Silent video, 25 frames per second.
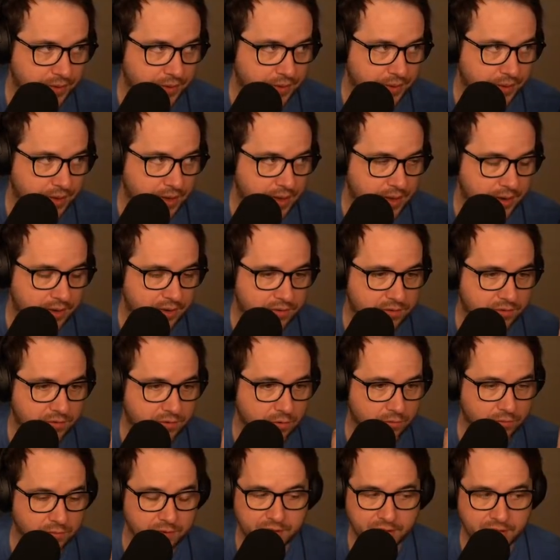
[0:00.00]
and
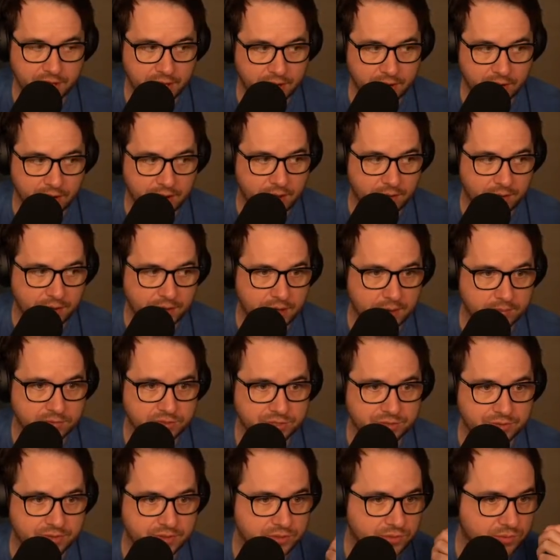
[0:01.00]
don't really care how it comes
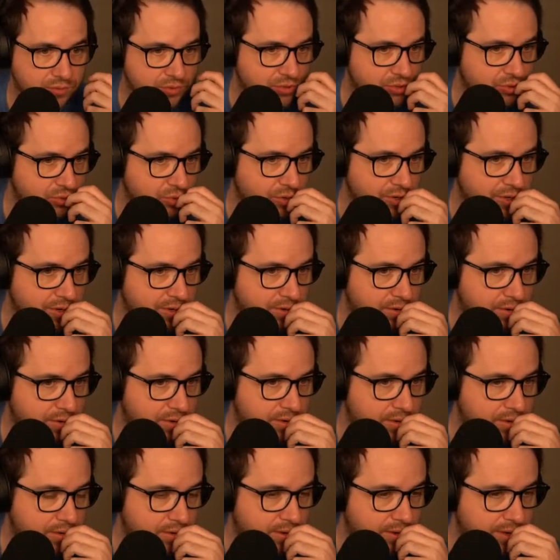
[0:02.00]
to us. We'll sort it
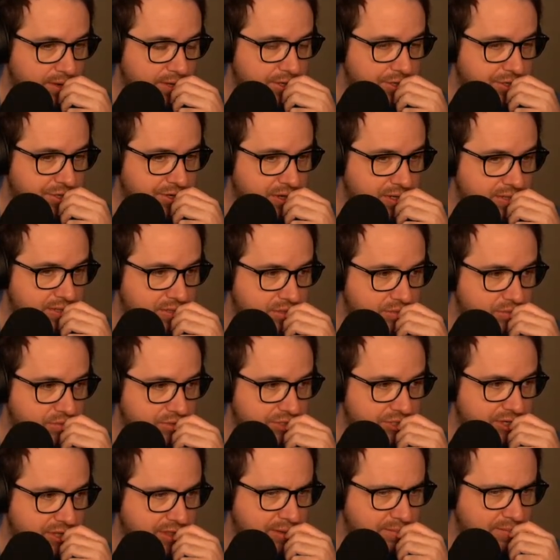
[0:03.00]
on ingest,
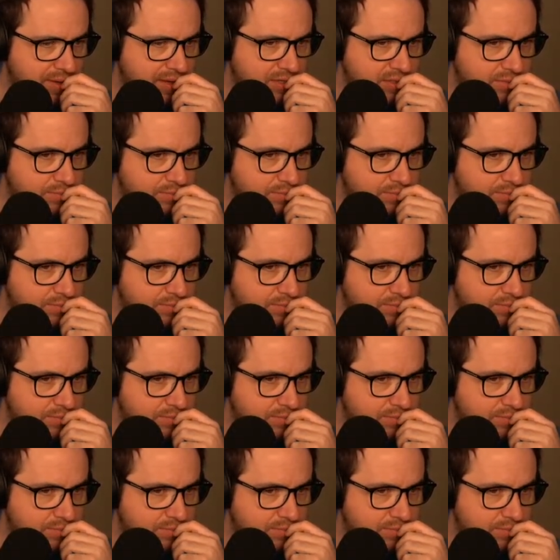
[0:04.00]
which I think makes